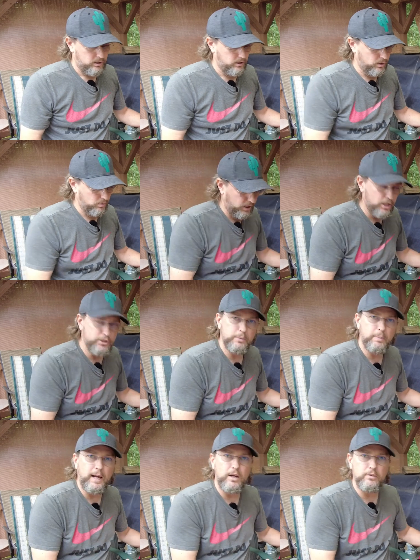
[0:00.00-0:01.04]
you know,
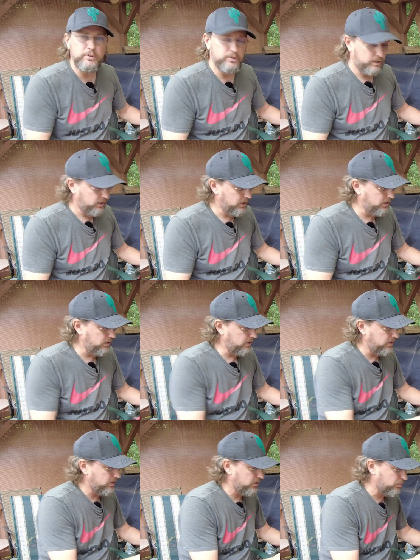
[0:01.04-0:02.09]
100 pounds here
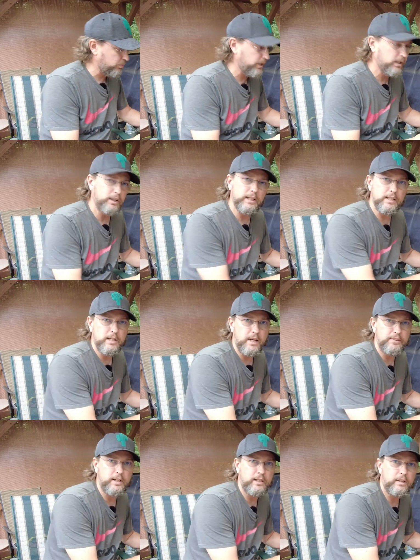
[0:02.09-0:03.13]
is really
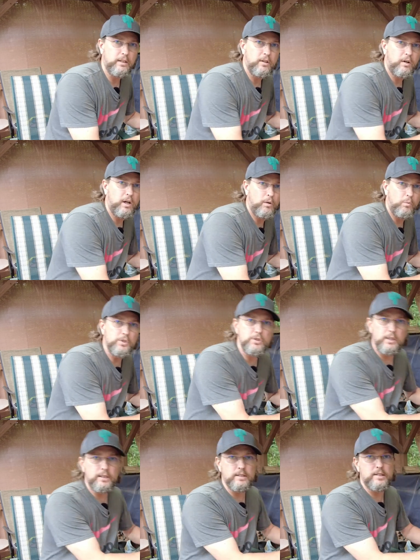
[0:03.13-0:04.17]
nothing. Once
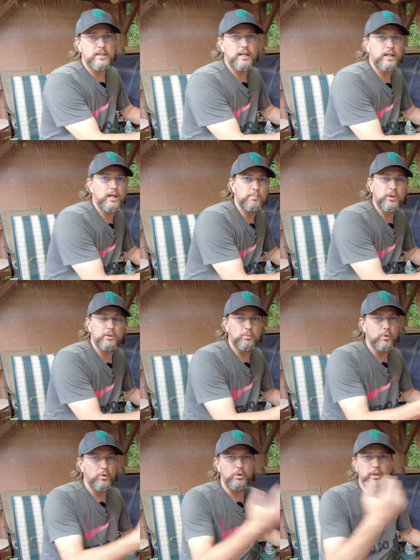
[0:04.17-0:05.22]
you get this thing up on the
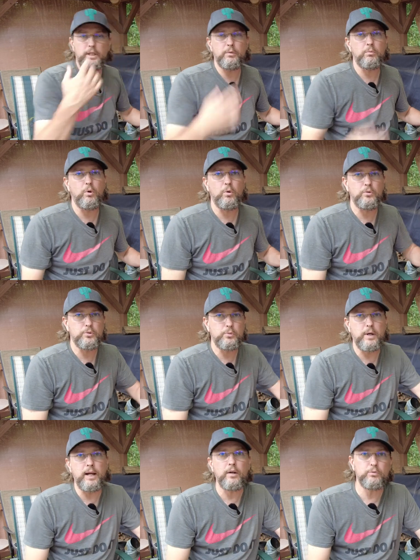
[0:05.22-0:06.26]
roller, it rolls
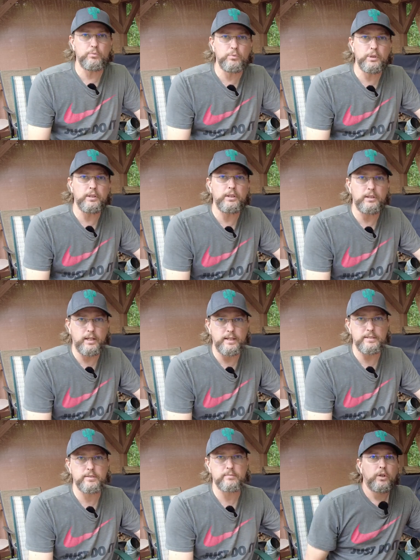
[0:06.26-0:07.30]
around really
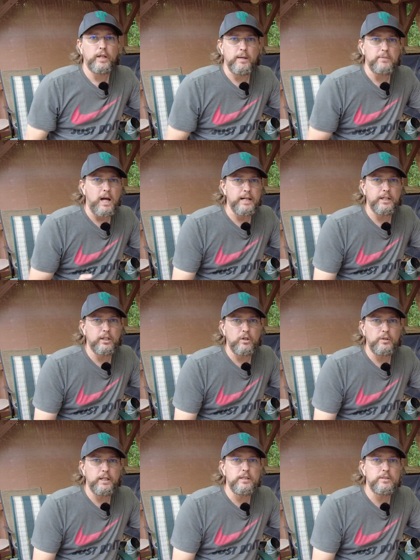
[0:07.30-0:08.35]
nice. Okay, I'm not gonna
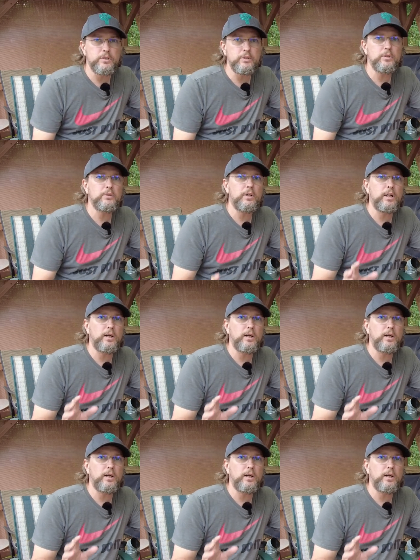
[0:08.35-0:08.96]
go into